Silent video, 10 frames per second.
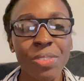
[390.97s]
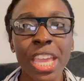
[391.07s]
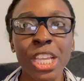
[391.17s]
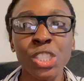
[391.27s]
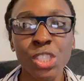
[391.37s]

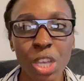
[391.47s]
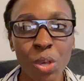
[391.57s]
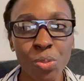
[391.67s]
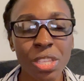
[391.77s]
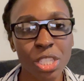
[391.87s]
And
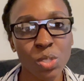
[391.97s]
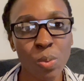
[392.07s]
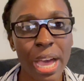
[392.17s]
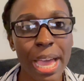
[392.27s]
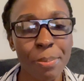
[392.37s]
so this is
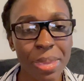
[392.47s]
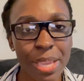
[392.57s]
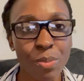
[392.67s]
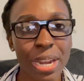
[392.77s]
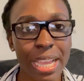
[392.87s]
what I
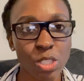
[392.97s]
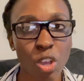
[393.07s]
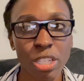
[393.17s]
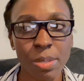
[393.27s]
mean when I talked